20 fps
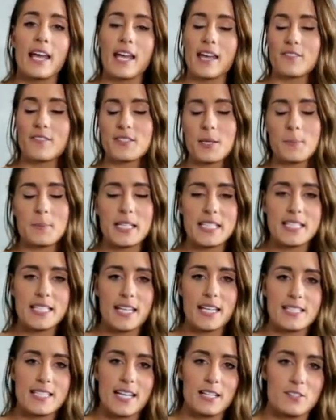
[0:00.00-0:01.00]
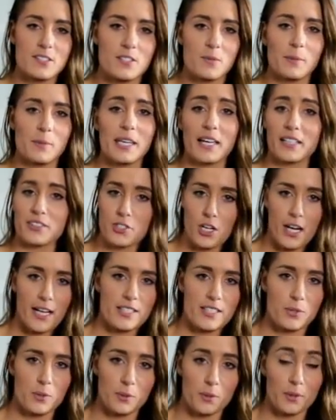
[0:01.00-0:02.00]
If something stands out to me, I try
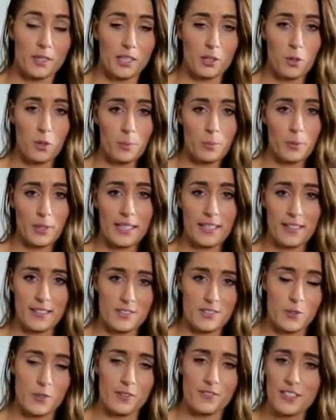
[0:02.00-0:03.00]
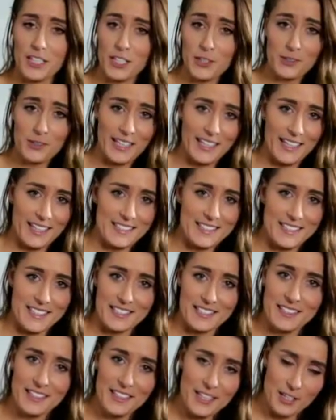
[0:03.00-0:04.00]
to incorporate it into a video like I
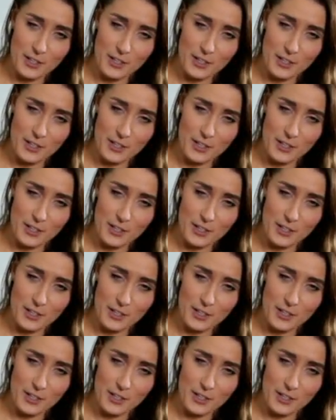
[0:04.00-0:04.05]
did